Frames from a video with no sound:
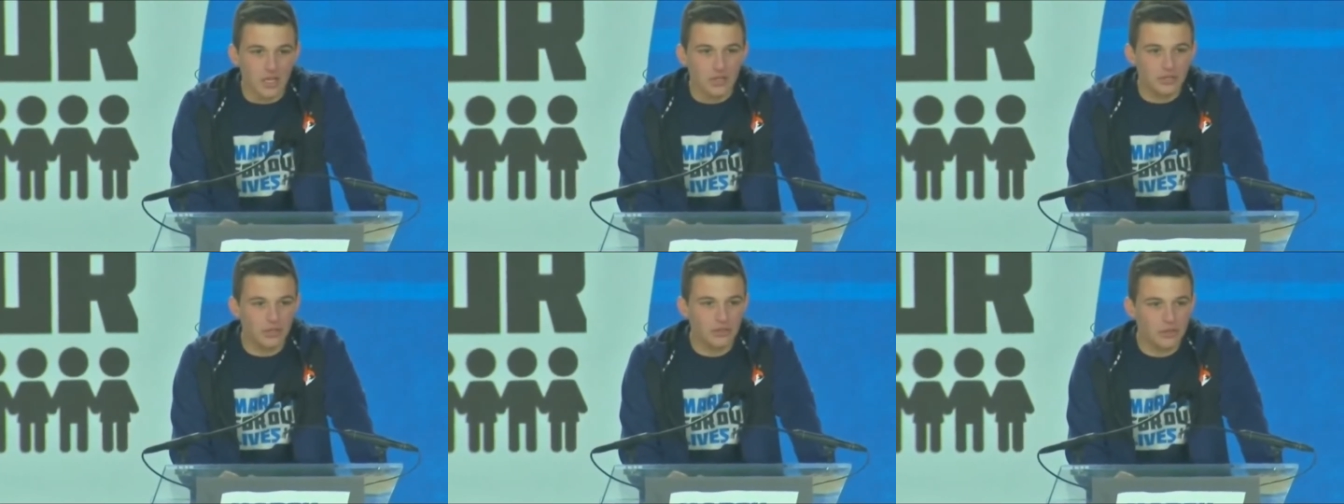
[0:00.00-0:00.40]

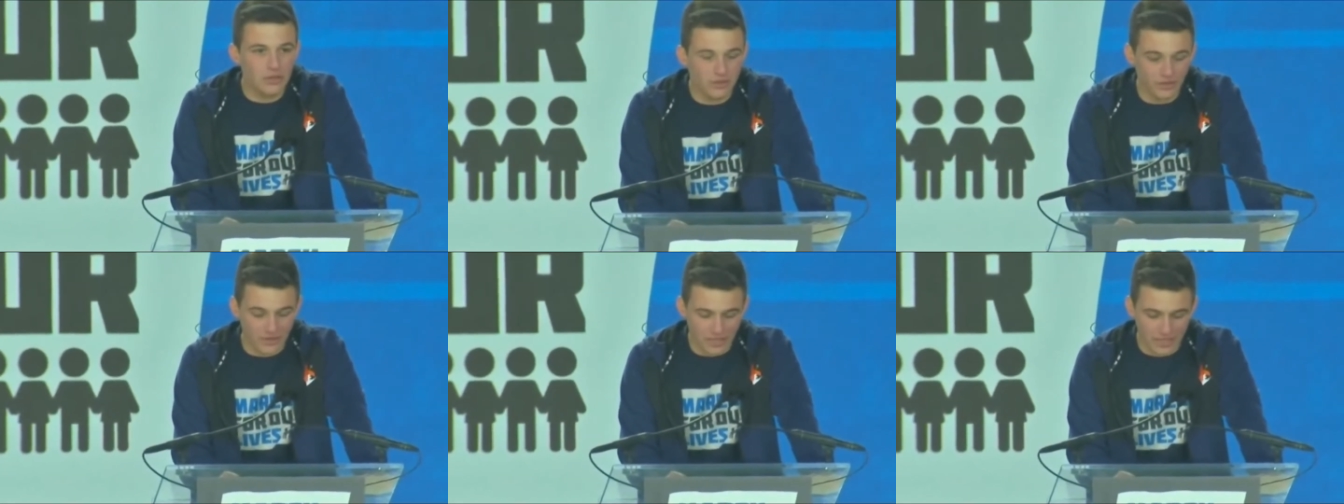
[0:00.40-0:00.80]
do you
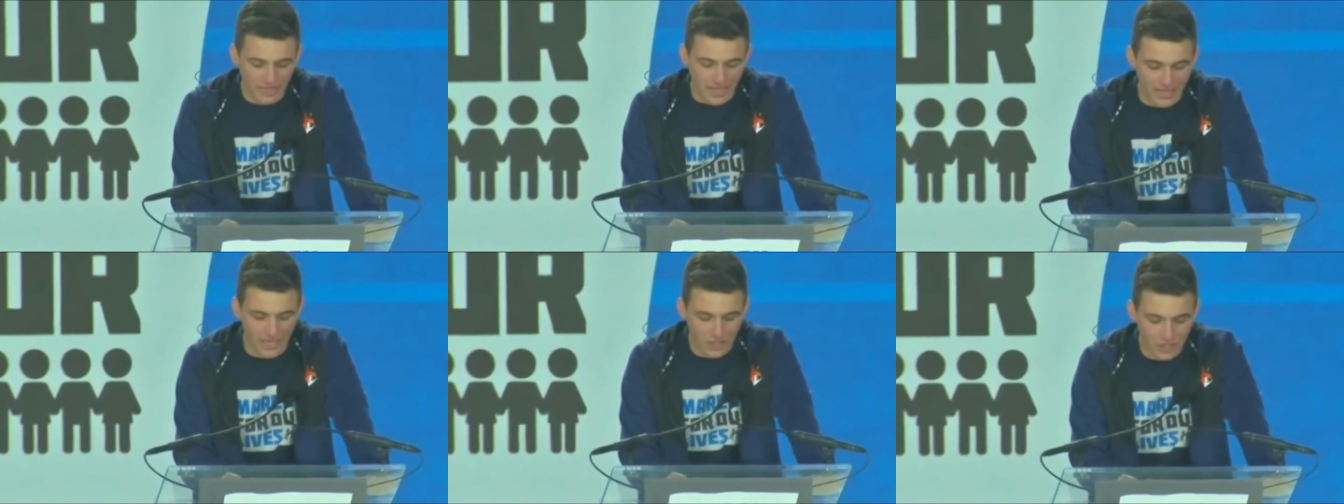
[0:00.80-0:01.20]
think
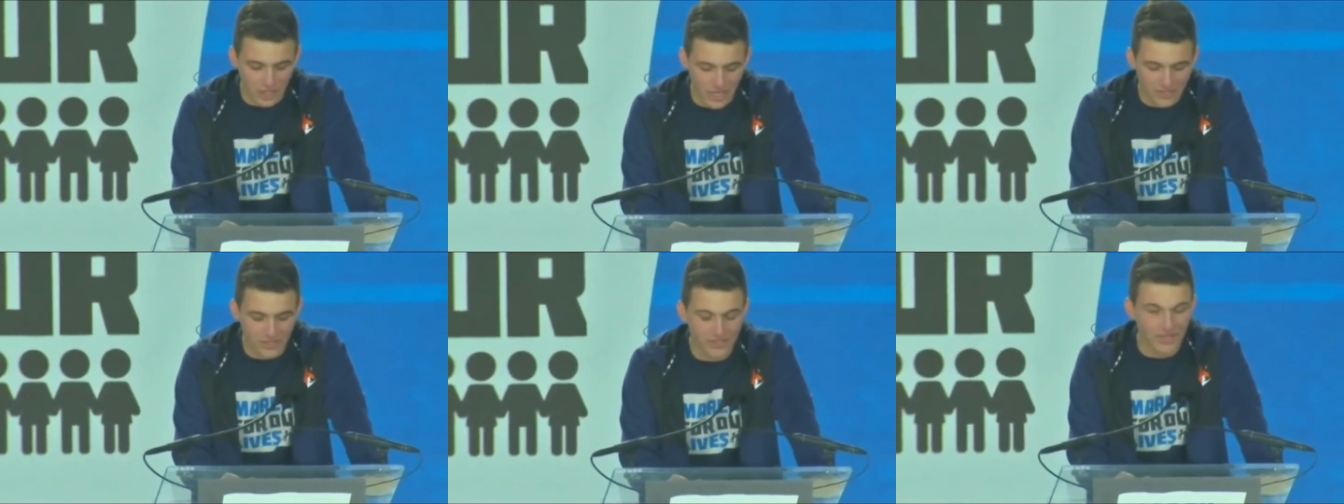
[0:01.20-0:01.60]
any
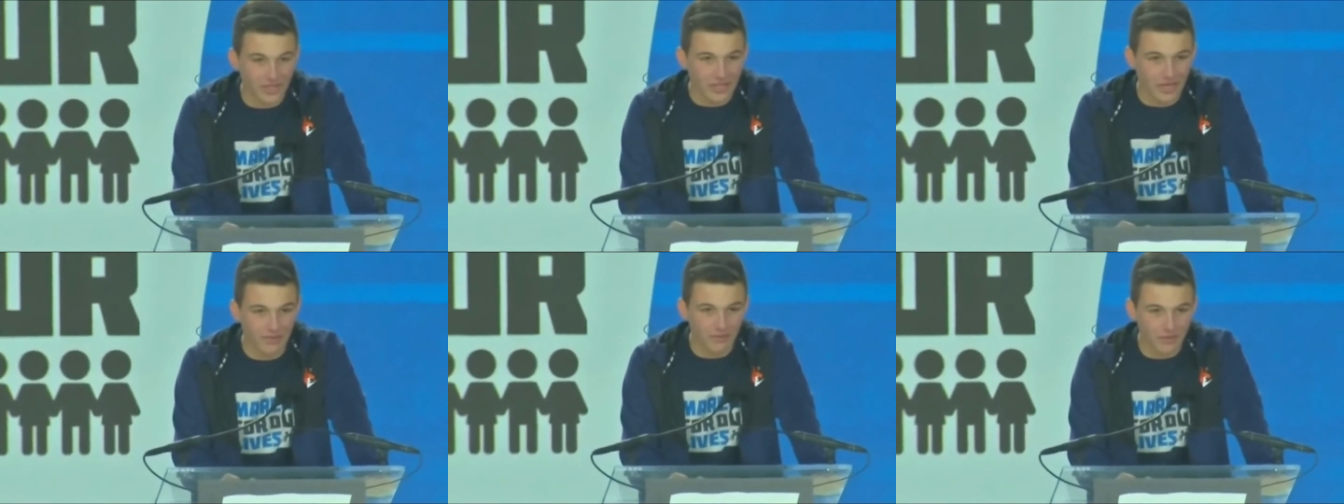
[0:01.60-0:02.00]
change is going
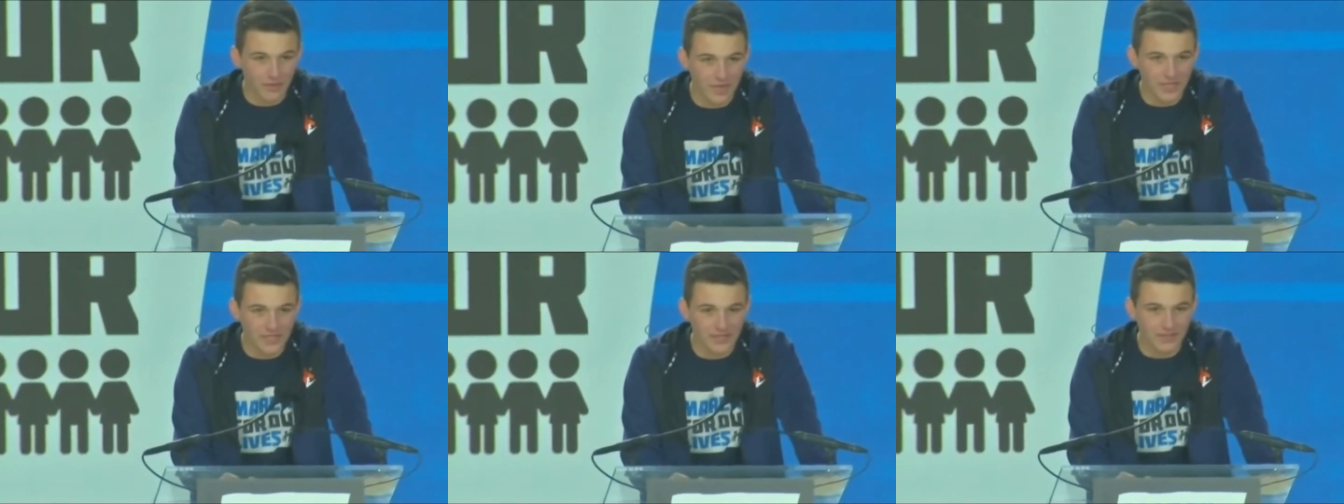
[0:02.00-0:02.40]
to come from
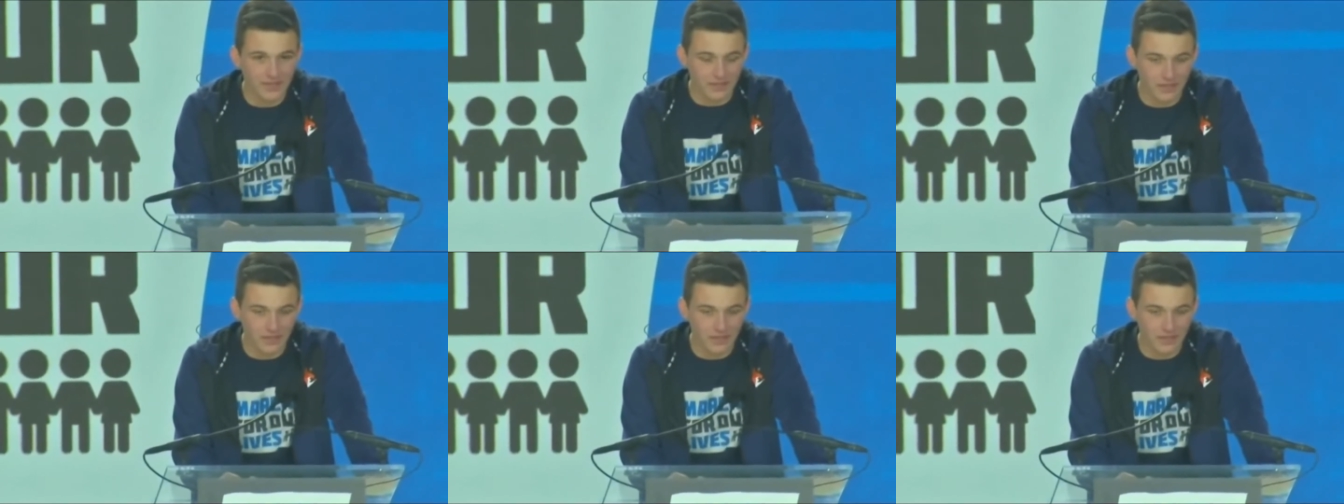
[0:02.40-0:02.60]
this?